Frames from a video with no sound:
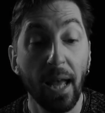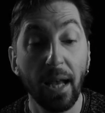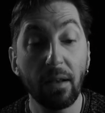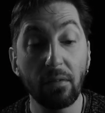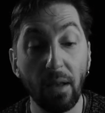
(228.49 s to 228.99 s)

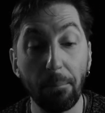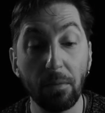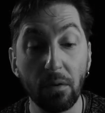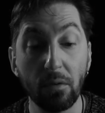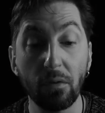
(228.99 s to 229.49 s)

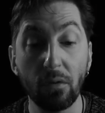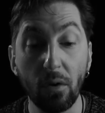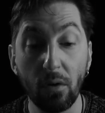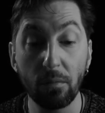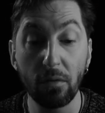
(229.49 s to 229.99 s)
except under
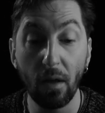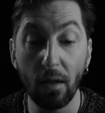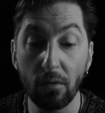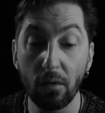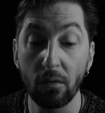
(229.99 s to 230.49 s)

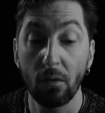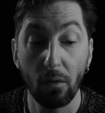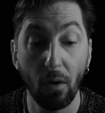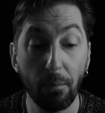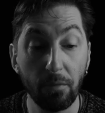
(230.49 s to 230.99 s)
circumstances
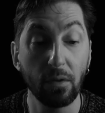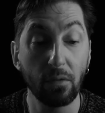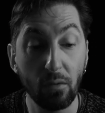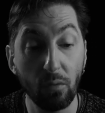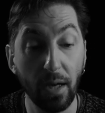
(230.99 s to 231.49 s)

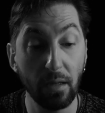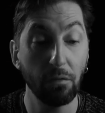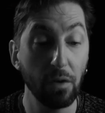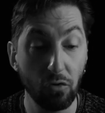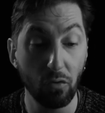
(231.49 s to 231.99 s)
obvious to any
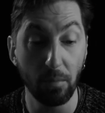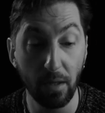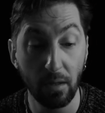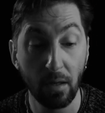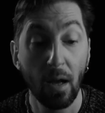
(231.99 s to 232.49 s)
fisherman.